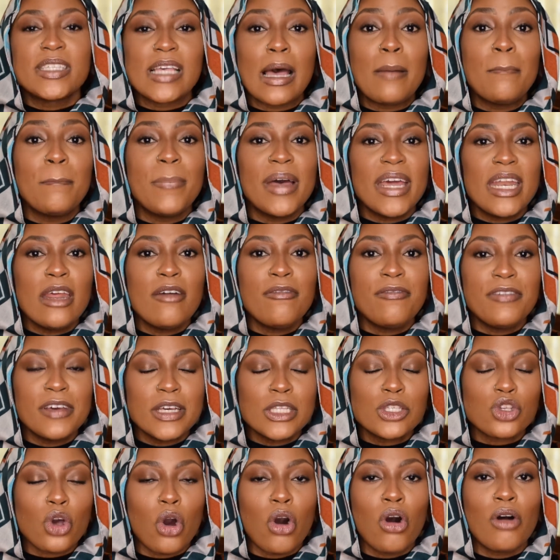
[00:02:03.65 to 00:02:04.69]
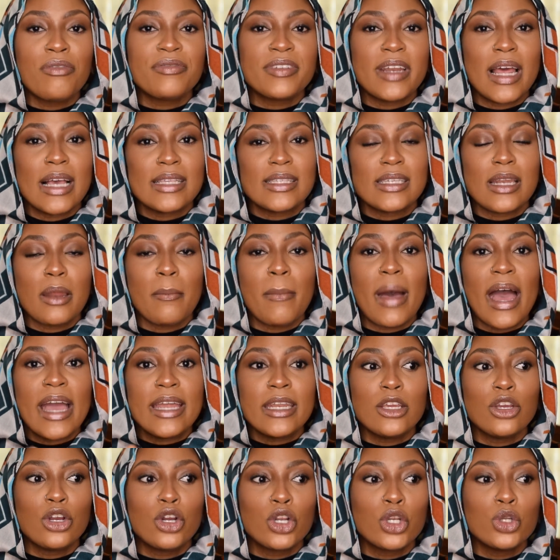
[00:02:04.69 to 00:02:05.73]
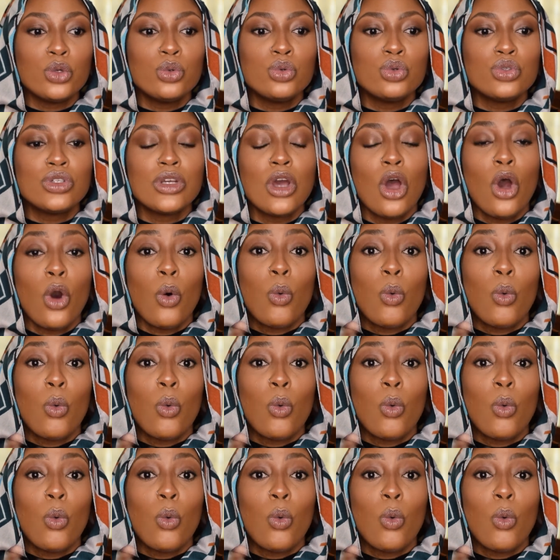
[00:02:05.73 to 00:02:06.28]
Some benefits of niacinamide include